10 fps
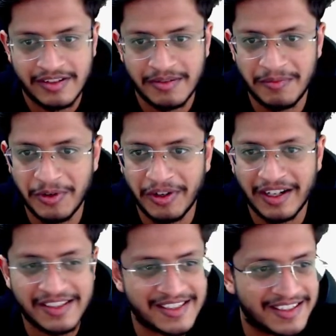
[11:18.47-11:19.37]
more
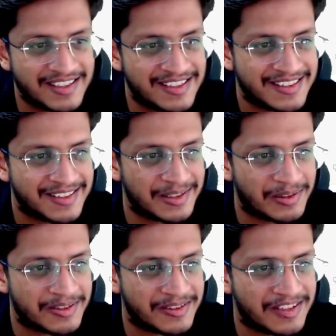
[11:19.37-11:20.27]
answers.
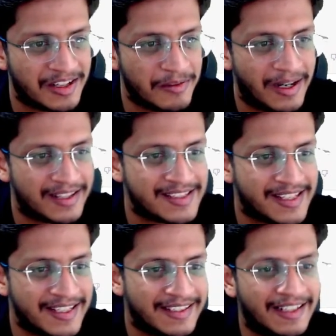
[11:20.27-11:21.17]
So now Bard is saying
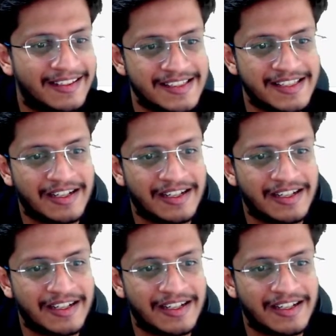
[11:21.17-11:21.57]
in that case there